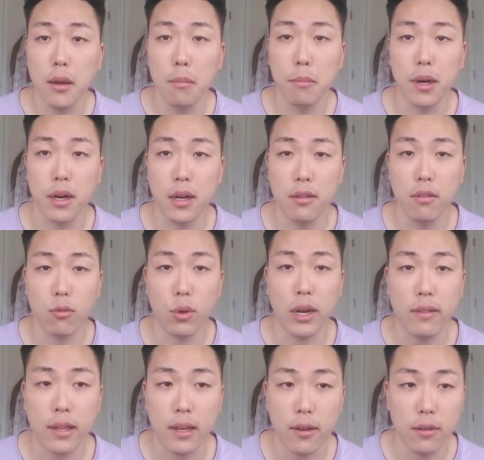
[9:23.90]
But
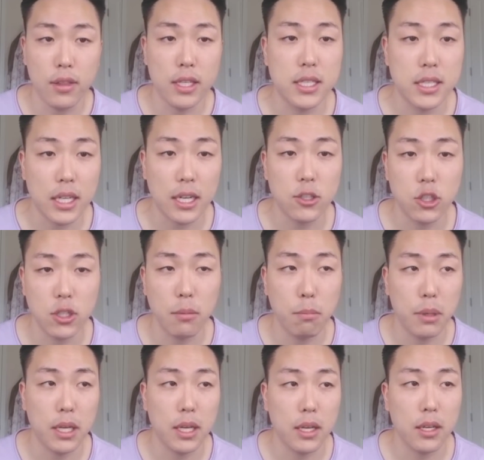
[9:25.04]
right now, this is actually
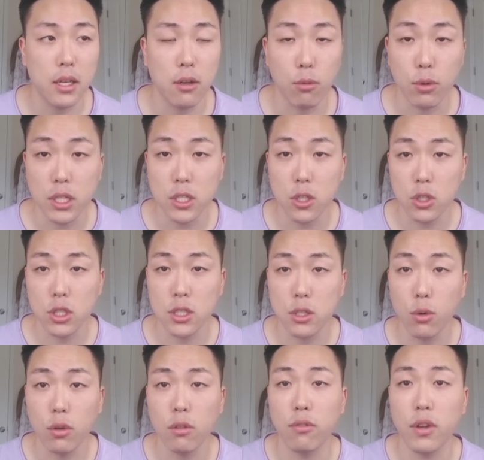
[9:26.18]
being, researched. It's
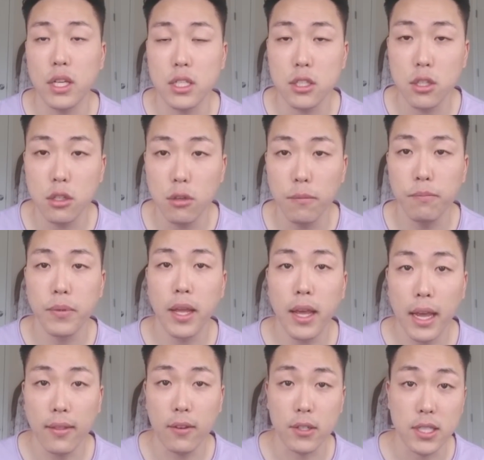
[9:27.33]
going through phase 2,
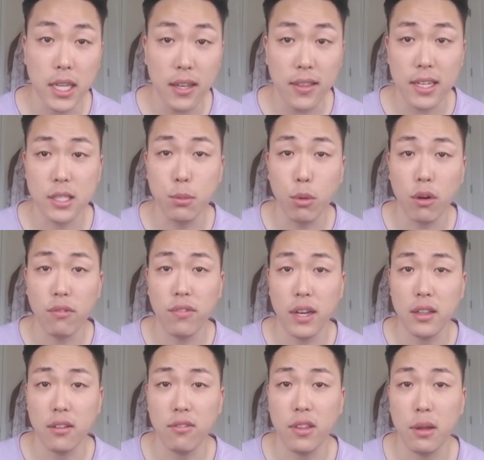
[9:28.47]
and they're saying that it's more
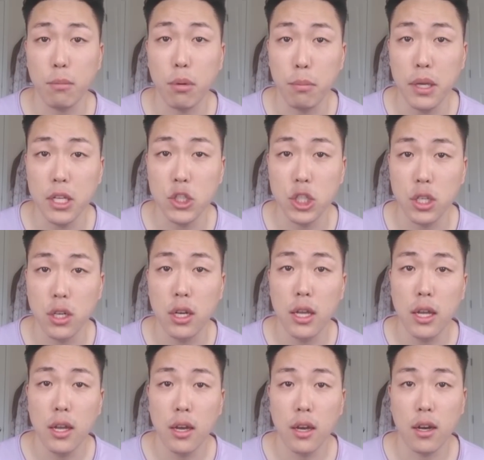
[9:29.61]
effective than Propecia
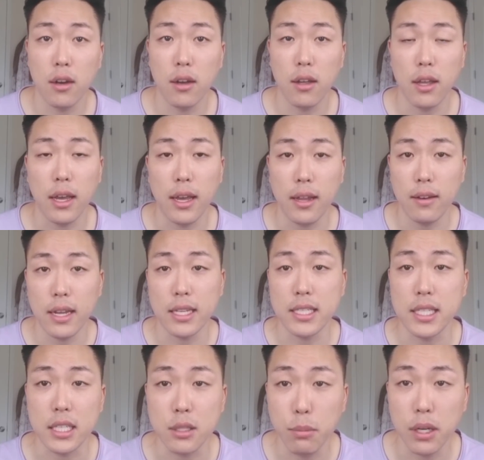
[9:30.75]
at
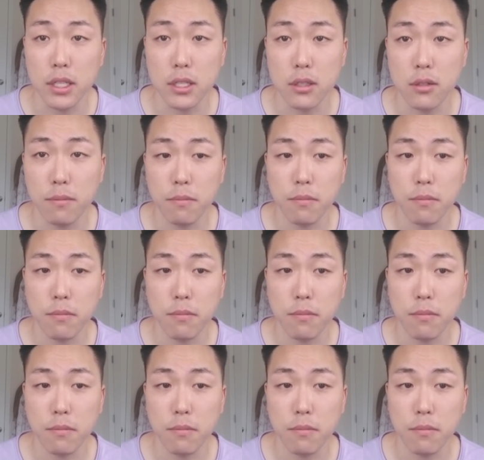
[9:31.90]
6 months.